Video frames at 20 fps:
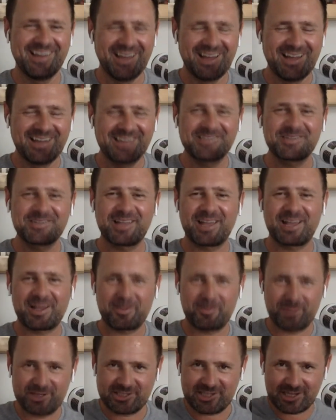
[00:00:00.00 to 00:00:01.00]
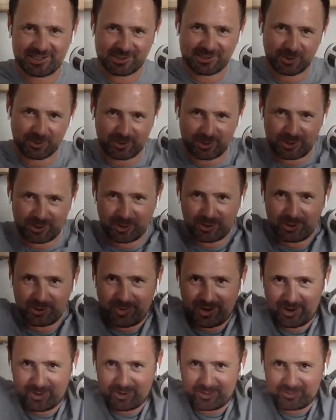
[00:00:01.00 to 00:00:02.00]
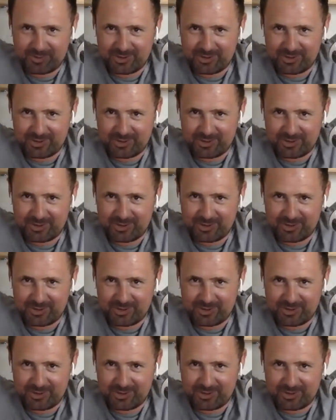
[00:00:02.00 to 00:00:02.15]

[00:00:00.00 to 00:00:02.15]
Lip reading: do like a Magento logo power pose.